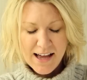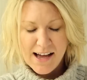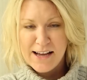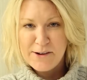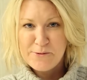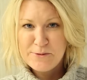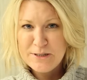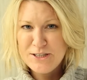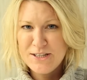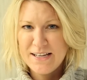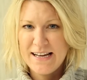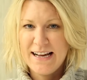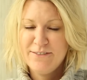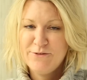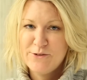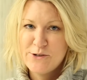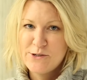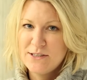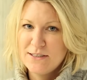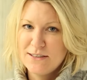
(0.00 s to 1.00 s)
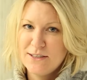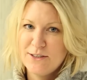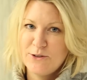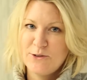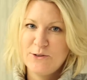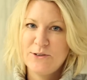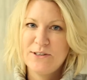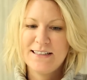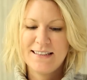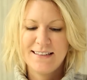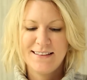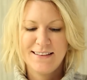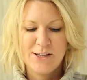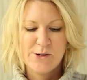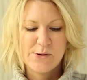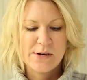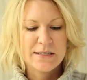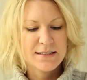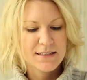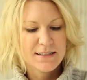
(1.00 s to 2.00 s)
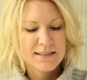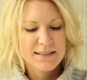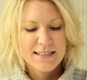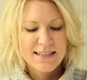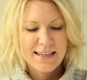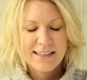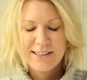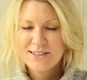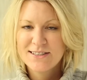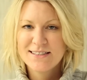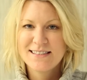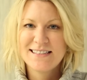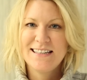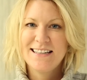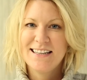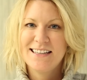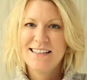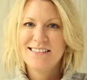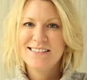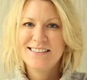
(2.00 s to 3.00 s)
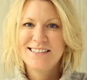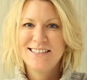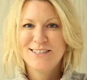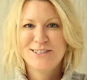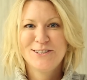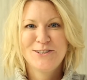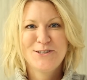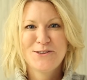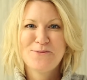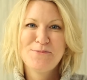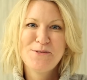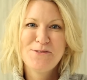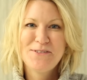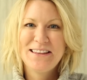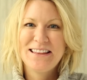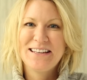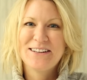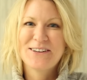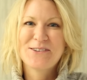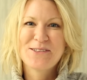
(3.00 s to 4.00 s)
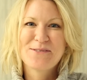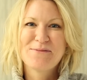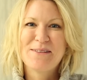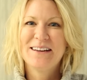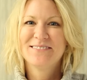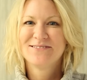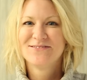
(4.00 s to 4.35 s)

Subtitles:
I wish they had frozen Coke in the US because then I could sneak it into the movie theater with